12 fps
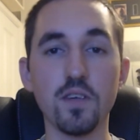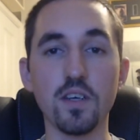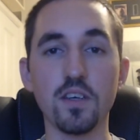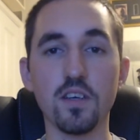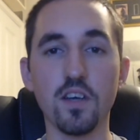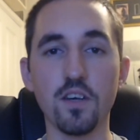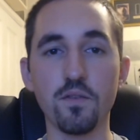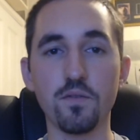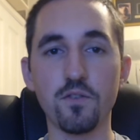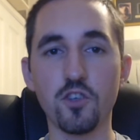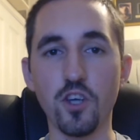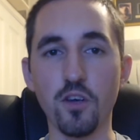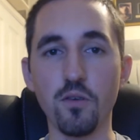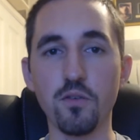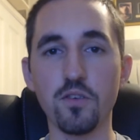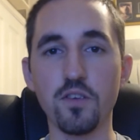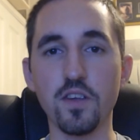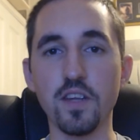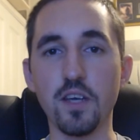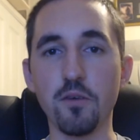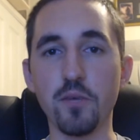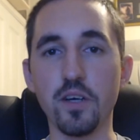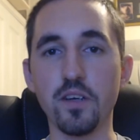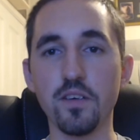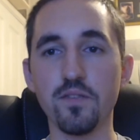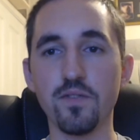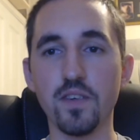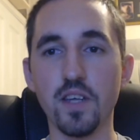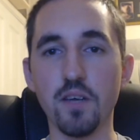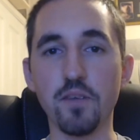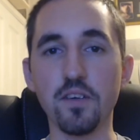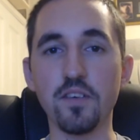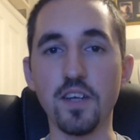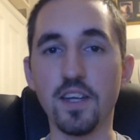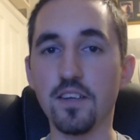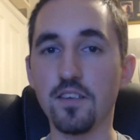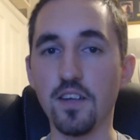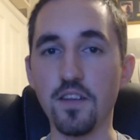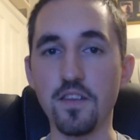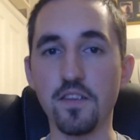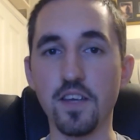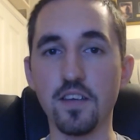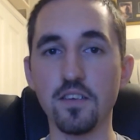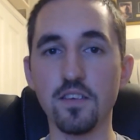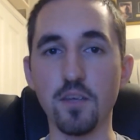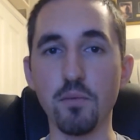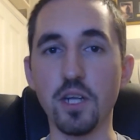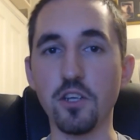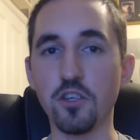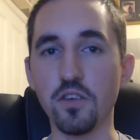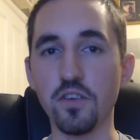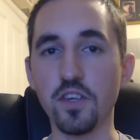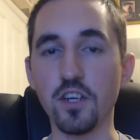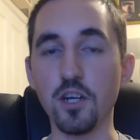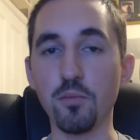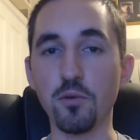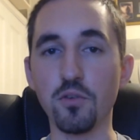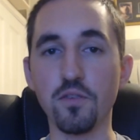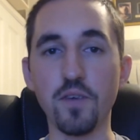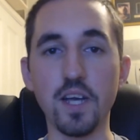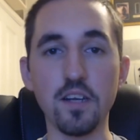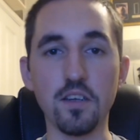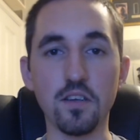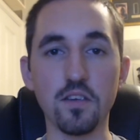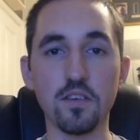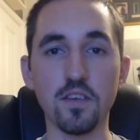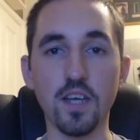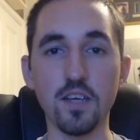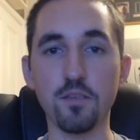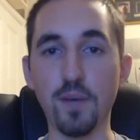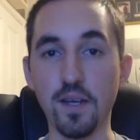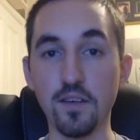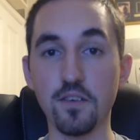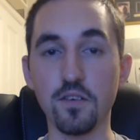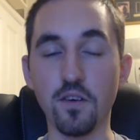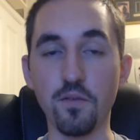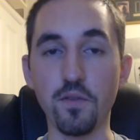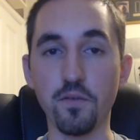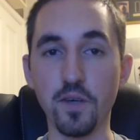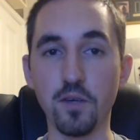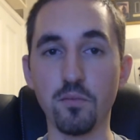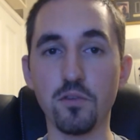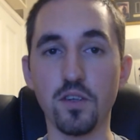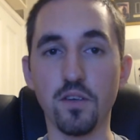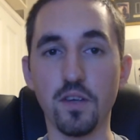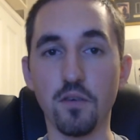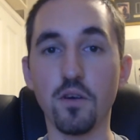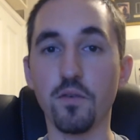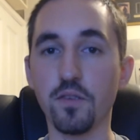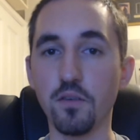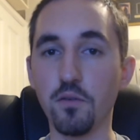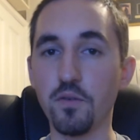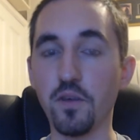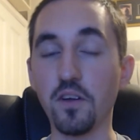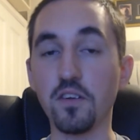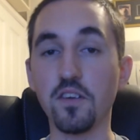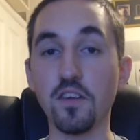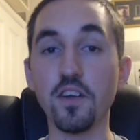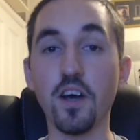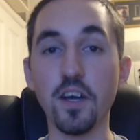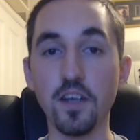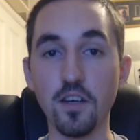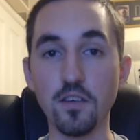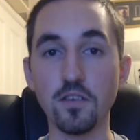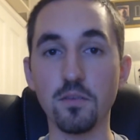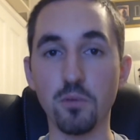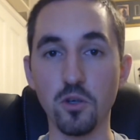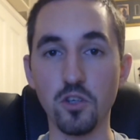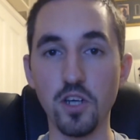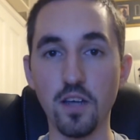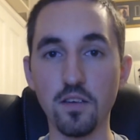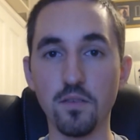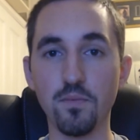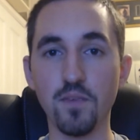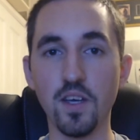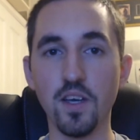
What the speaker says: It kind of showed that they were having dealings and other things. They mentioned the global surveillance aspect of the film, so they were obviously referring to the Nine Eyes project.